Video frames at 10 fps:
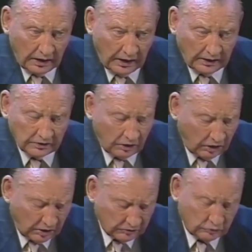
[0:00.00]
And
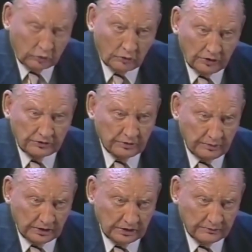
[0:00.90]
God quoted to
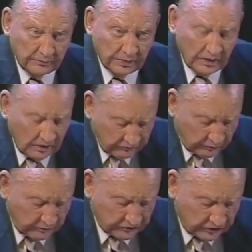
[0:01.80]
me
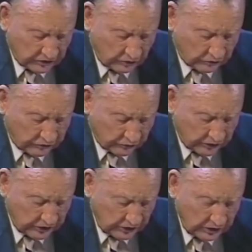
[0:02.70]
from Ezekiel
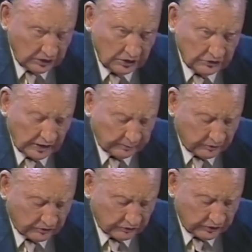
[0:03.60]
3, chapter
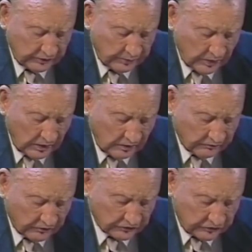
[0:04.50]
3,
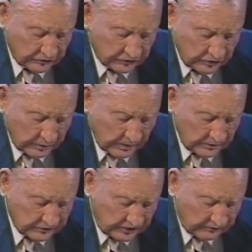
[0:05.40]
verses
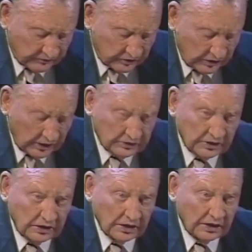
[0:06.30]
17,
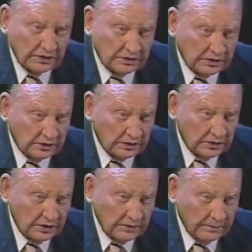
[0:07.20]
18, and 19.
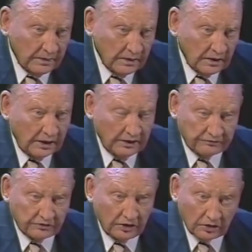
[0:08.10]
If
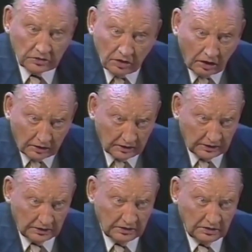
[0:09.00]
the
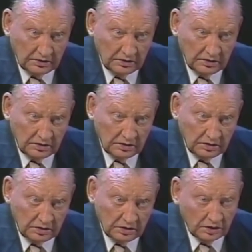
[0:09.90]
ungodly
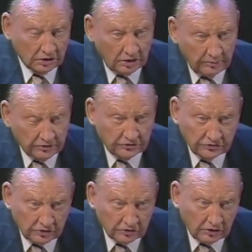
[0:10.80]
commits his
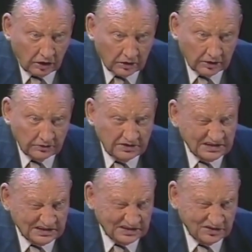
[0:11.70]
ungodly
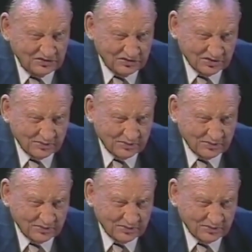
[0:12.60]
deeds,